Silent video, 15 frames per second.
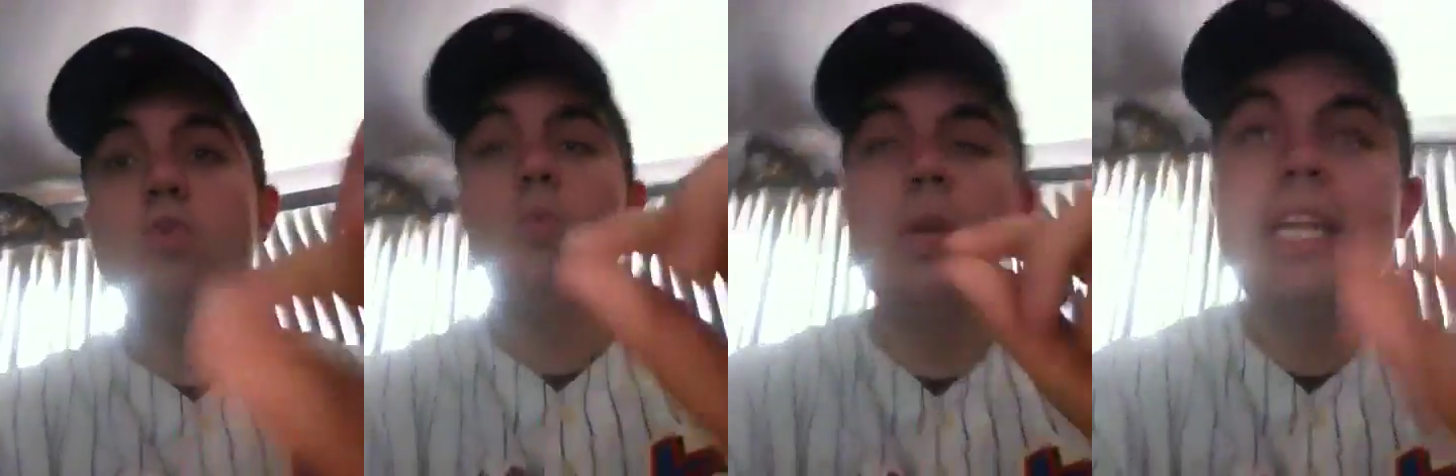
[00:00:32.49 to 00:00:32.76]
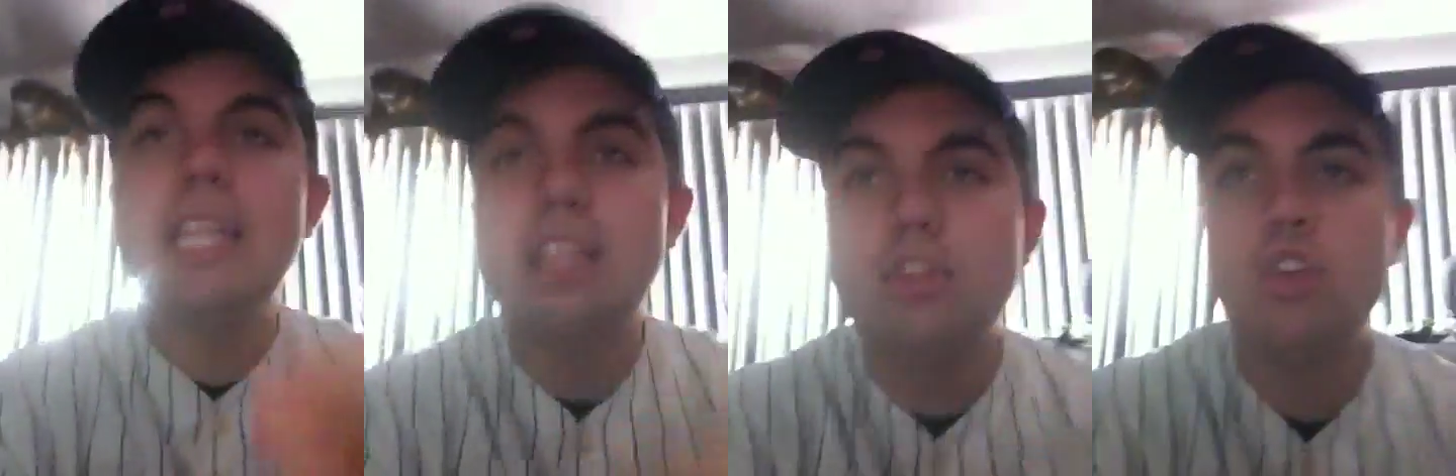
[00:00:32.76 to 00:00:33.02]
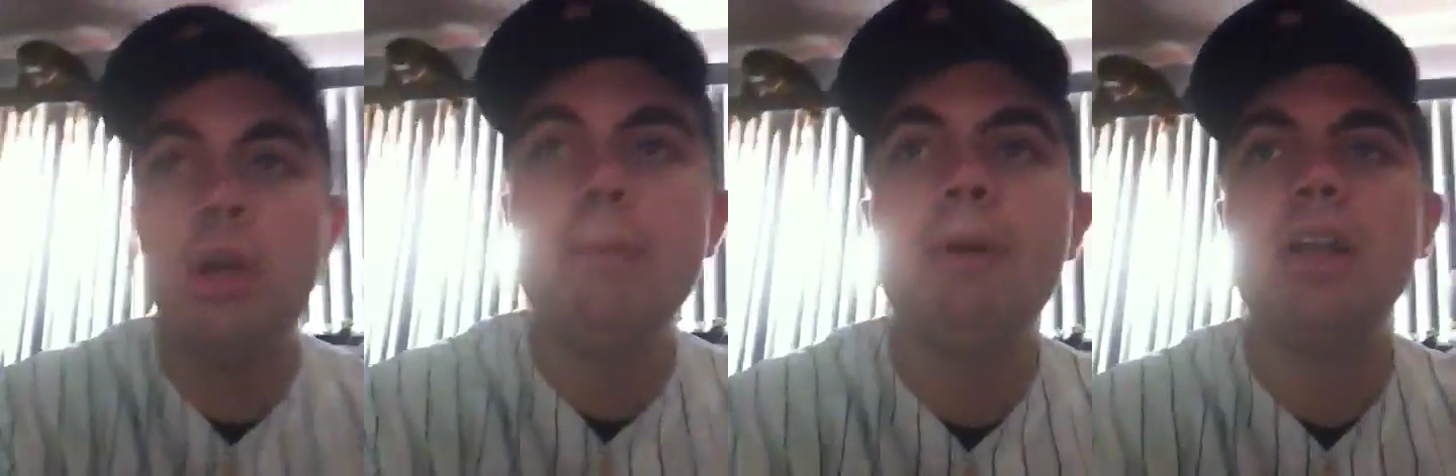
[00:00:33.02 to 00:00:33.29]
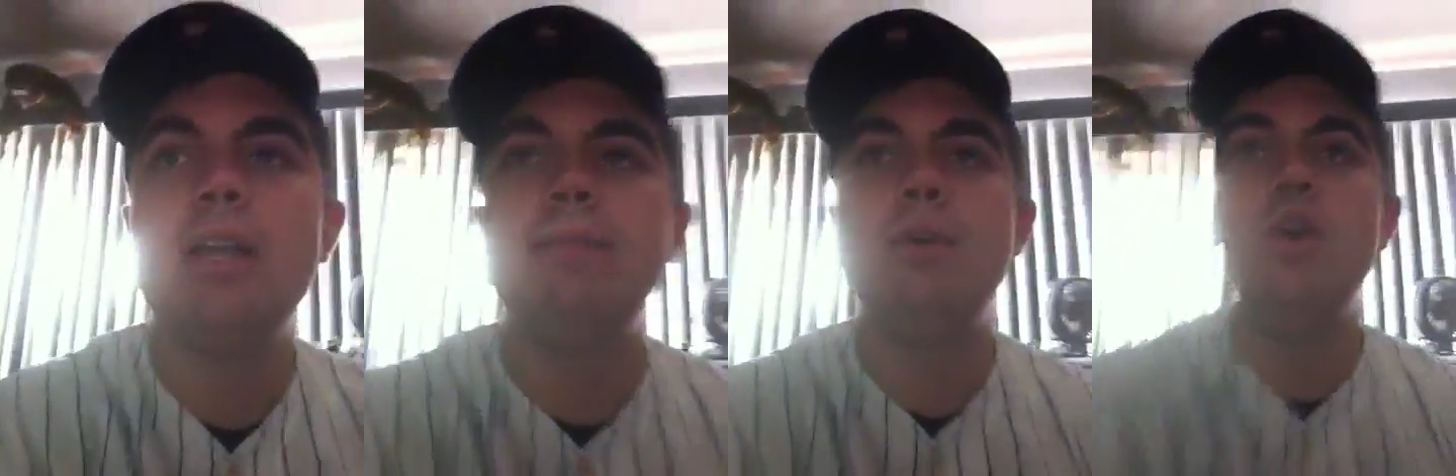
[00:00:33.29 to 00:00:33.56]
we need to jump
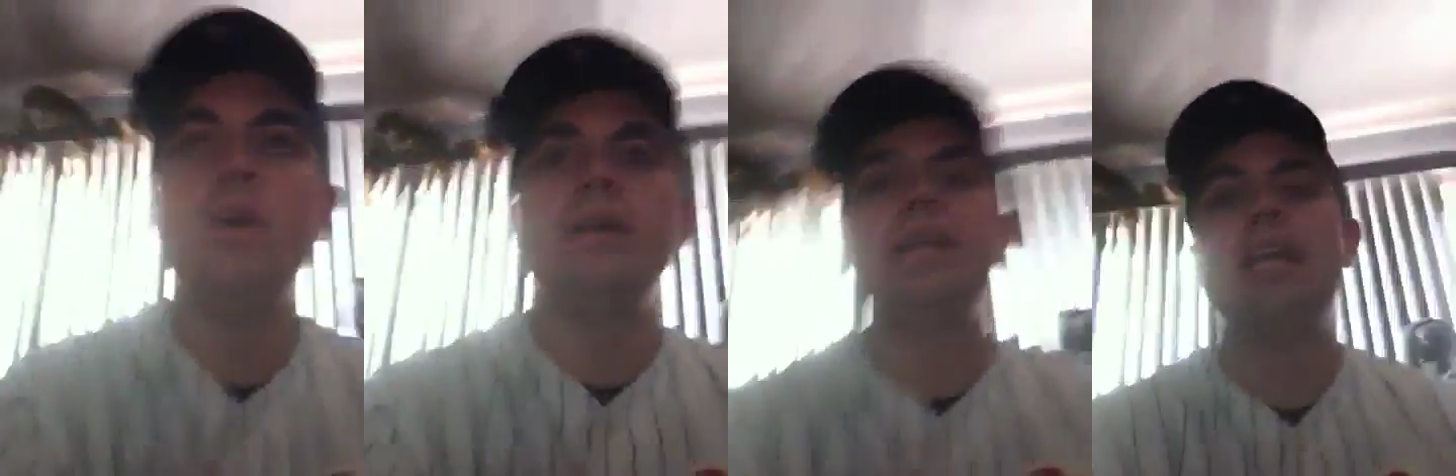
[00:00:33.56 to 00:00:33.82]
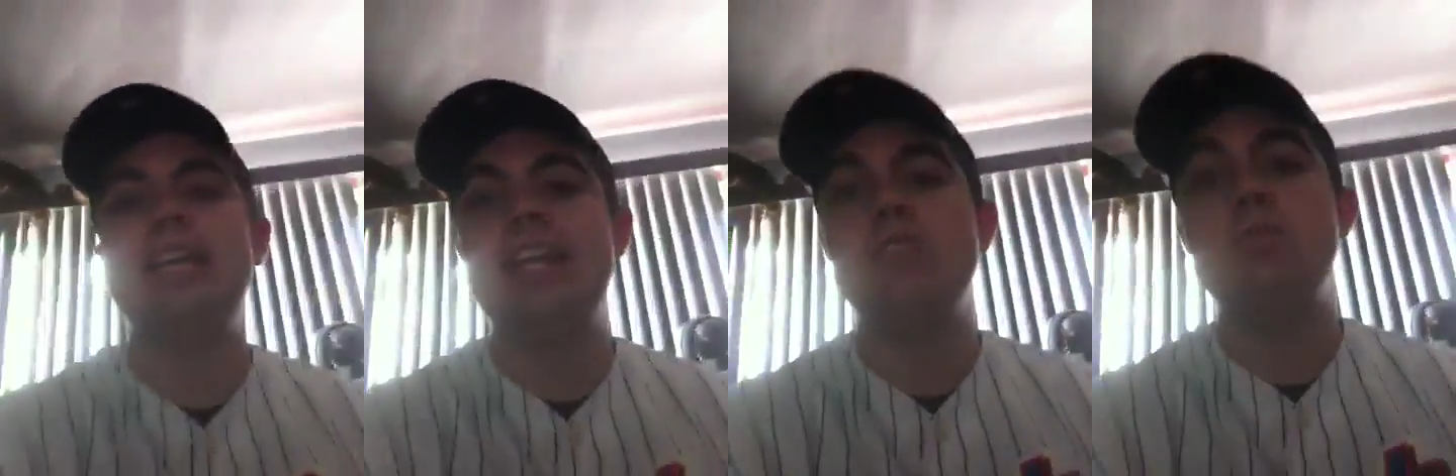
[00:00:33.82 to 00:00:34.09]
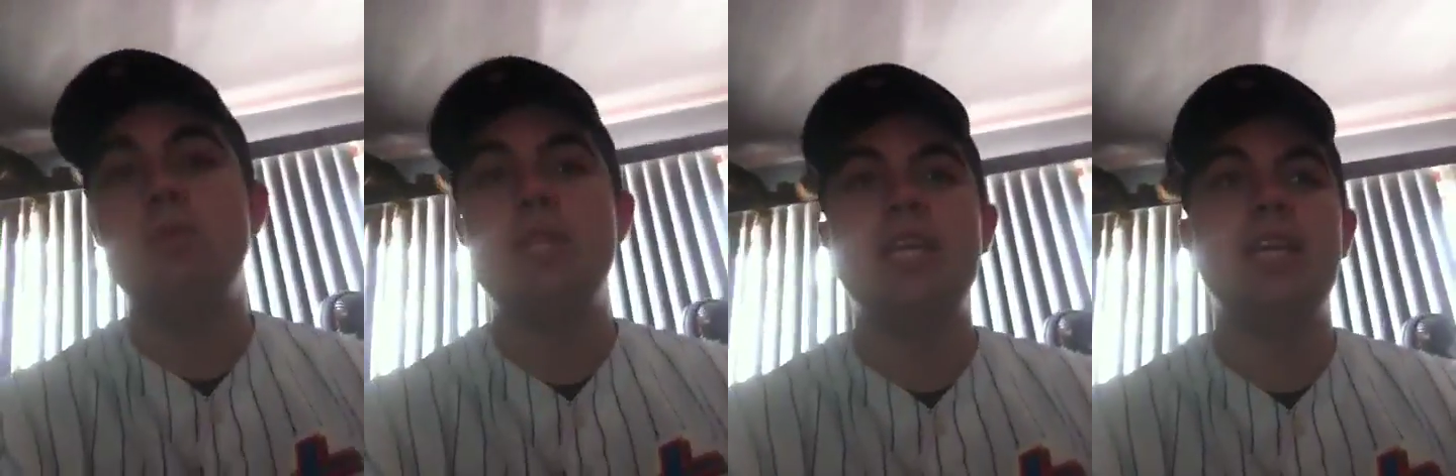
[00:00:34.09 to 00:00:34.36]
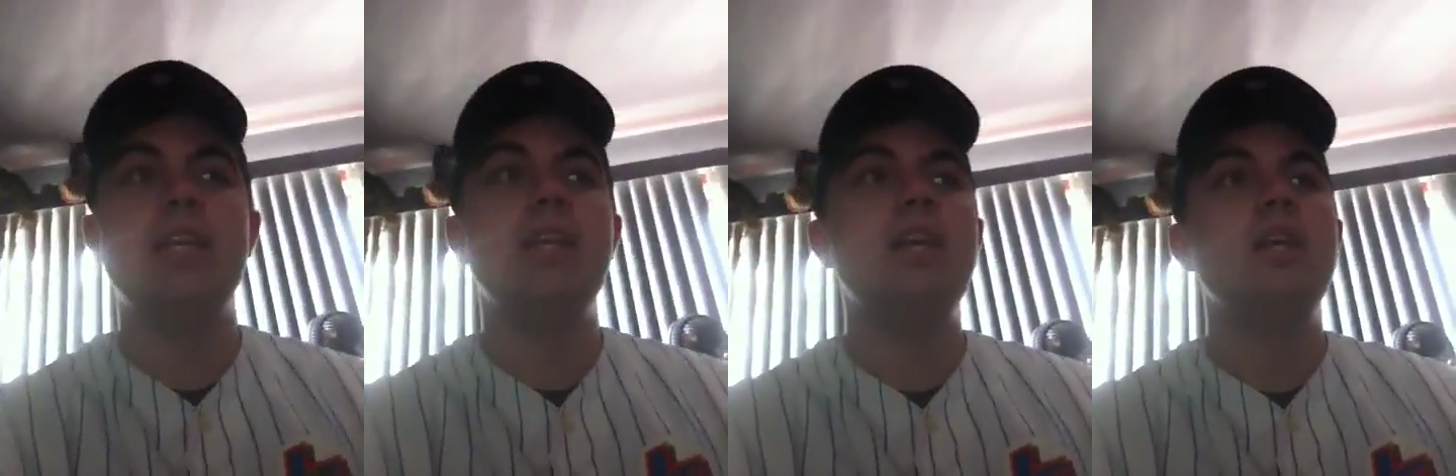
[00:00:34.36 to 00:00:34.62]
on him early, and that's what we did.